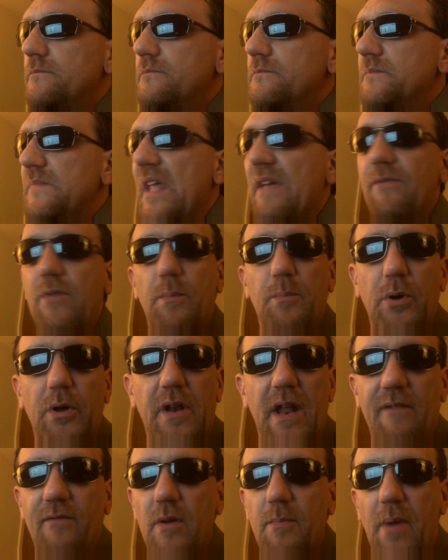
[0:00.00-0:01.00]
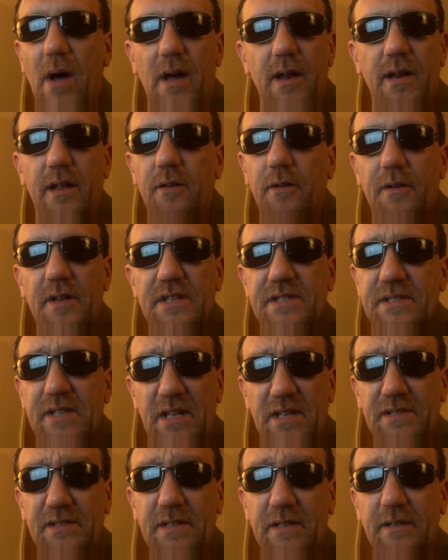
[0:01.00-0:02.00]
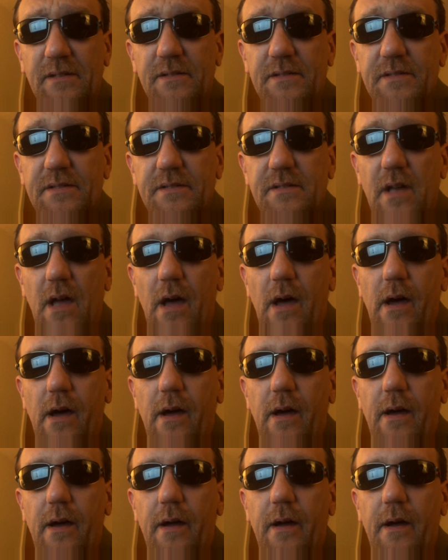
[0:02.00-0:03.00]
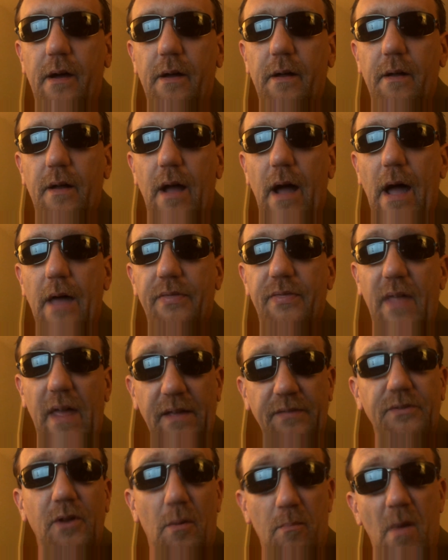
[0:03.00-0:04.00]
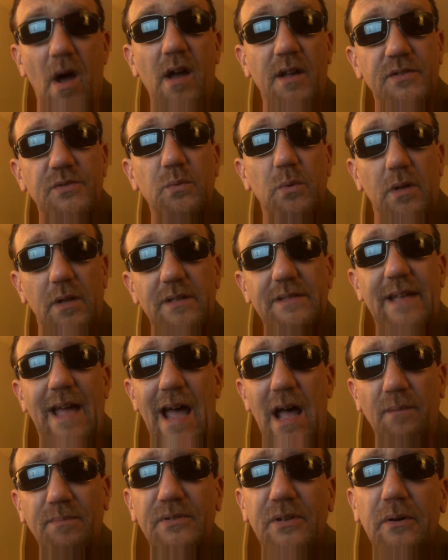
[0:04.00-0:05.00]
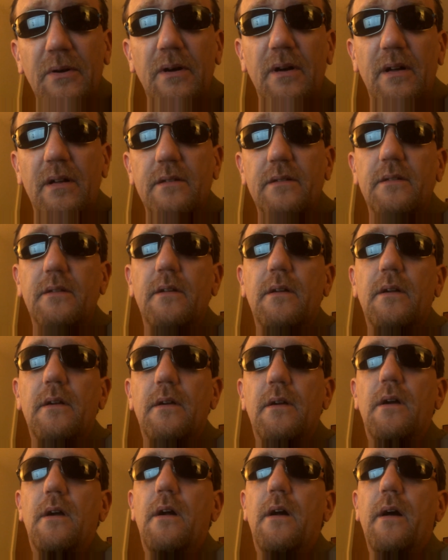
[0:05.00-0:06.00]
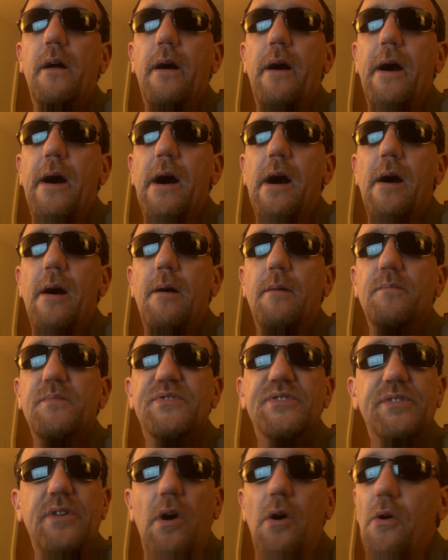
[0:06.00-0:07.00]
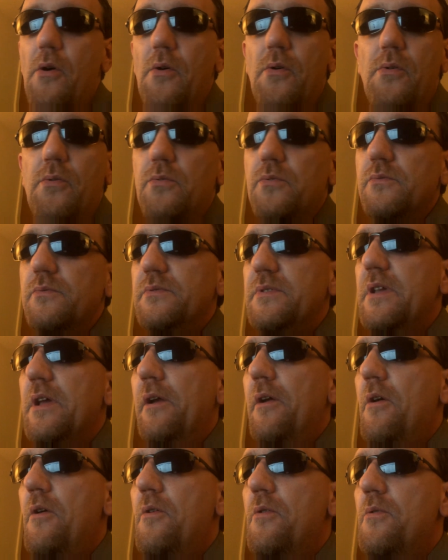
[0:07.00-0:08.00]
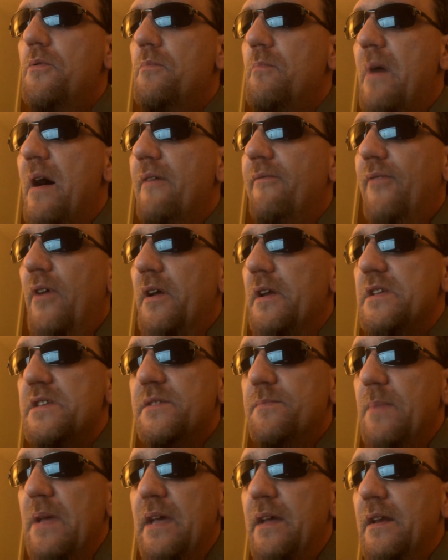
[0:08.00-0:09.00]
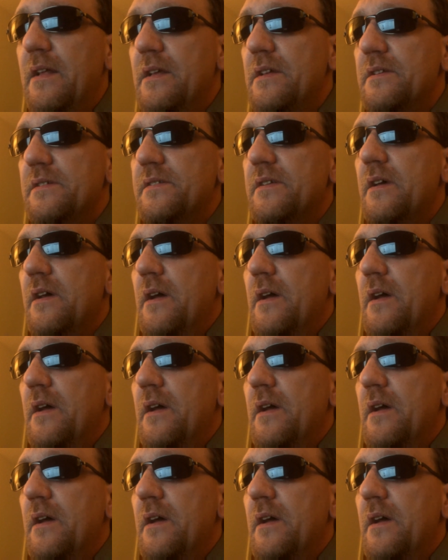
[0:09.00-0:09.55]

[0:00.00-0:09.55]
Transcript: if you put everybody on assistance, I think their minds will adapt to it. So, my funny spin is,